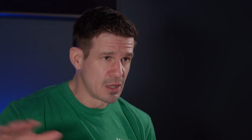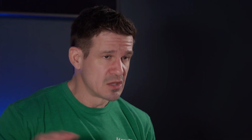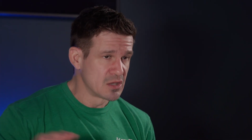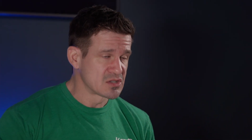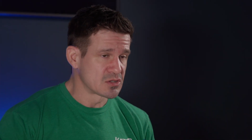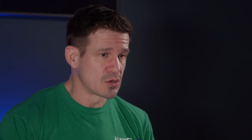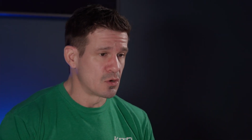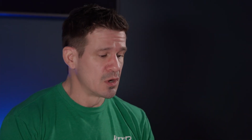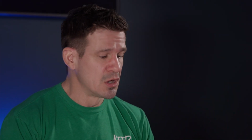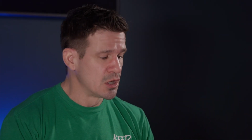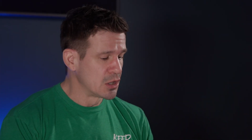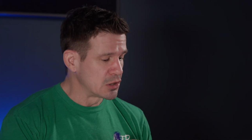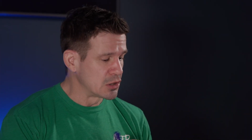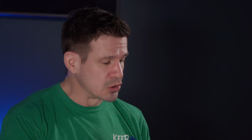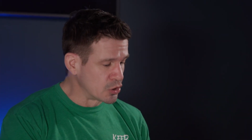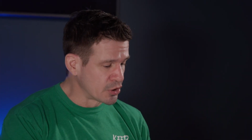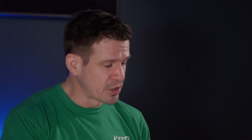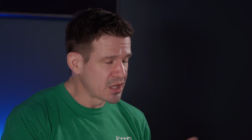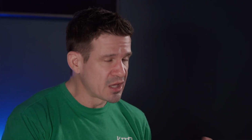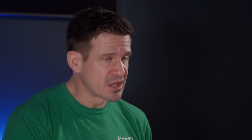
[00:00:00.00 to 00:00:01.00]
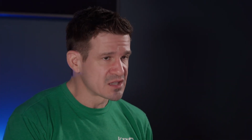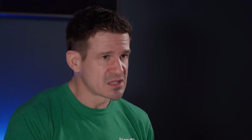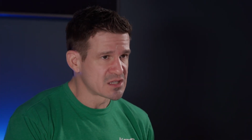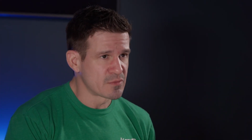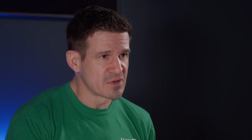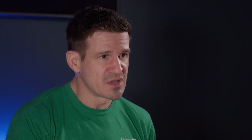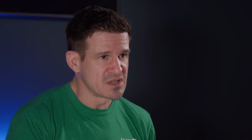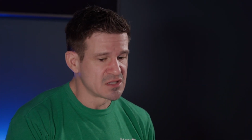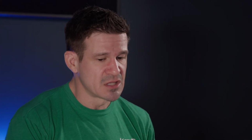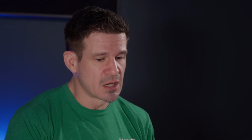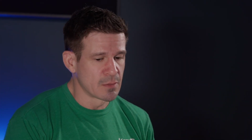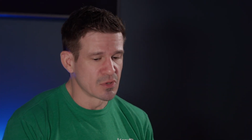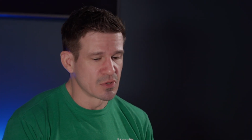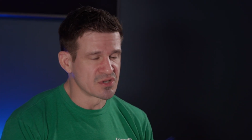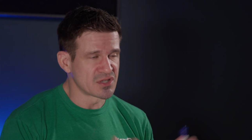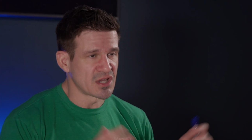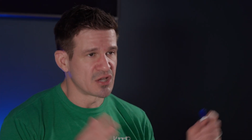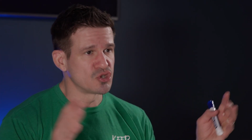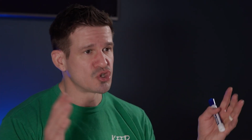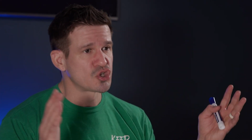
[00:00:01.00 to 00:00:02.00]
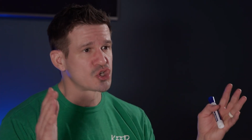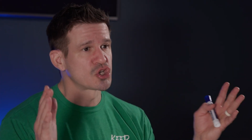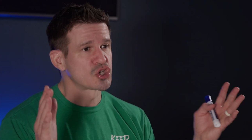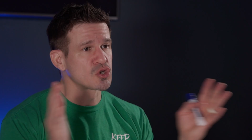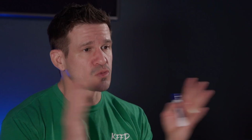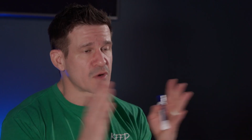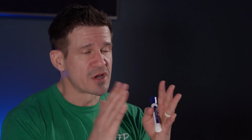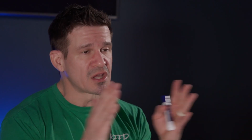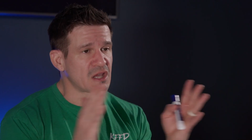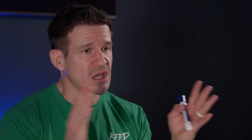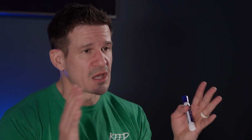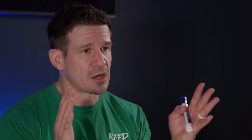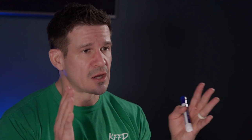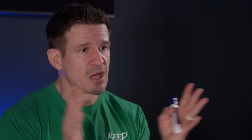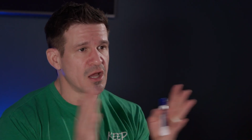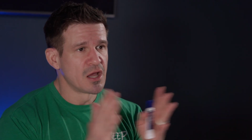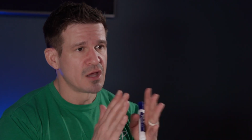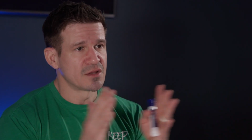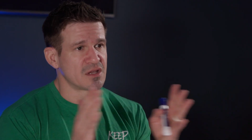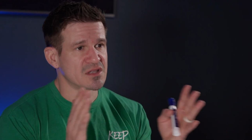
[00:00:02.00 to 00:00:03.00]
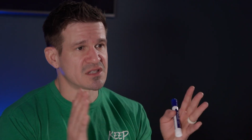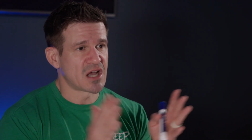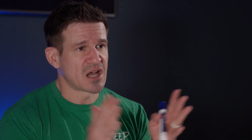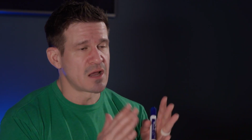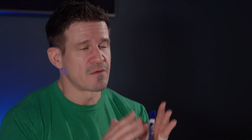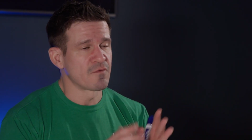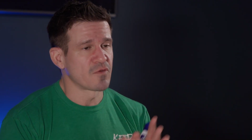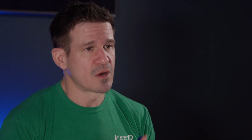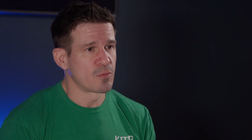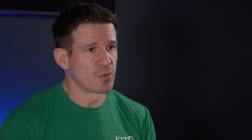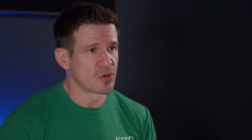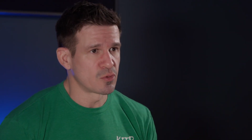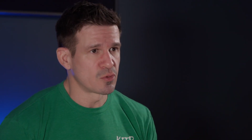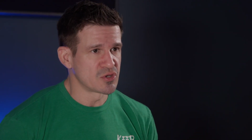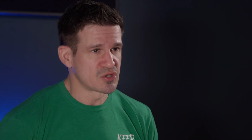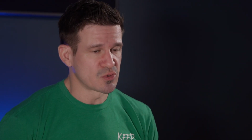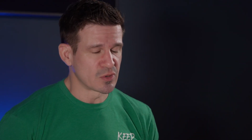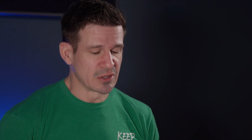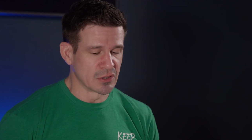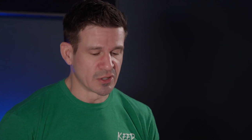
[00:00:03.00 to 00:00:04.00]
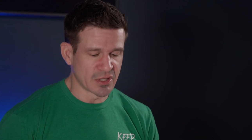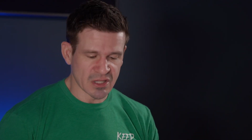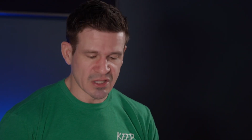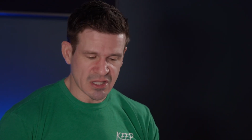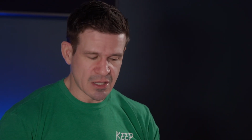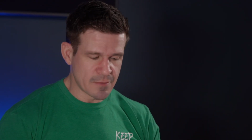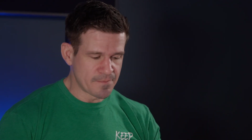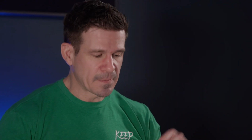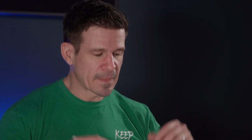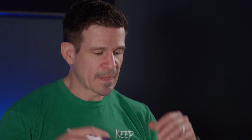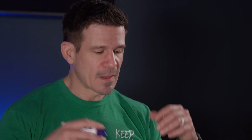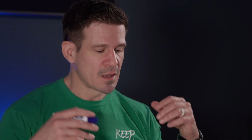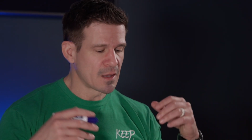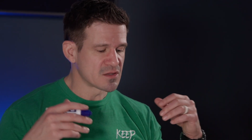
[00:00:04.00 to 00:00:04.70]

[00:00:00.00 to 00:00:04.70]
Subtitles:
So looking at some of these numbers and shrinking the time frame with which we look at them